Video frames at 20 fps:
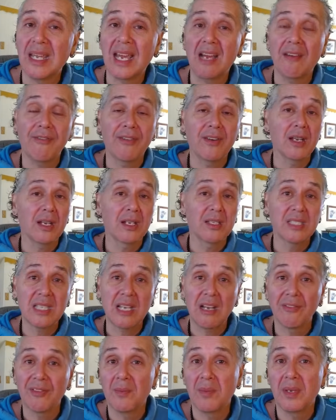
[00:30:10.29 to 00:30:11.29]
Africa,
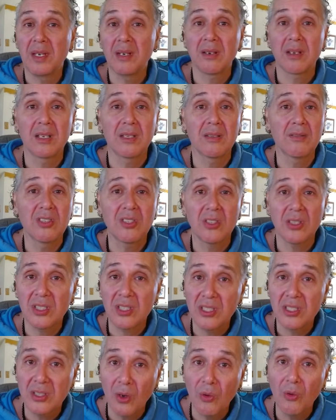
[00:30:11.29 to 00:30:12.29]
South America. There's
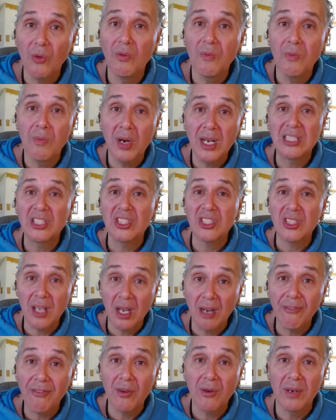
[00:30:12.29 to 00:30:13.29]
just so much
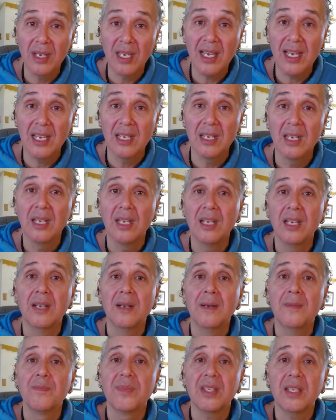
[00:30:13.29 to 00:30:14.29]
stuff going on.
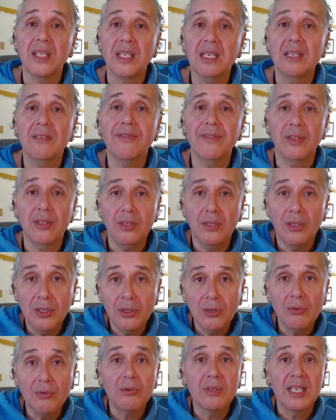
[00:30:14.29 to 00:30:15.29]
If
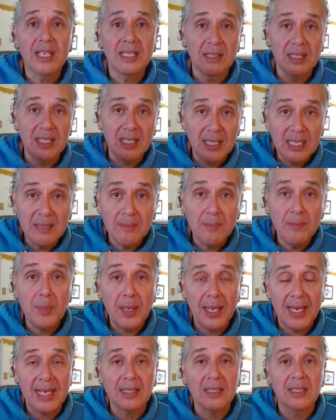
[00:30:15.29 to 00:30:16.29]
you get
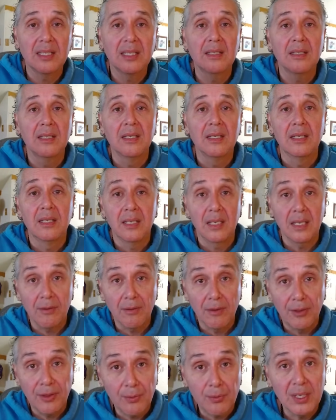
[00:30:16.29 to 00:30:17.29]
impacted in
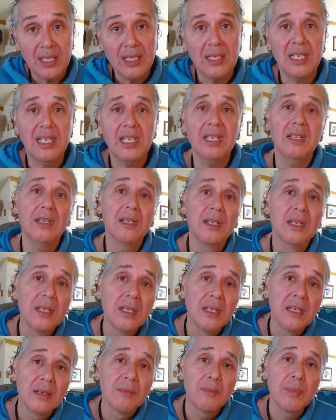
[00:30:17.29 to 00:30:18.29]
3D
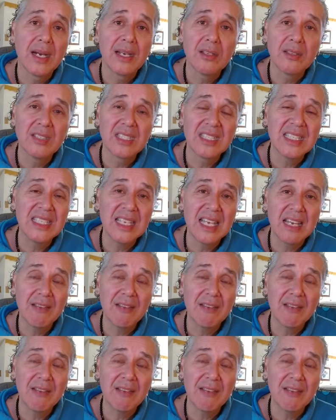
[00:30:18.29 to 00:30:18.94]
by seeing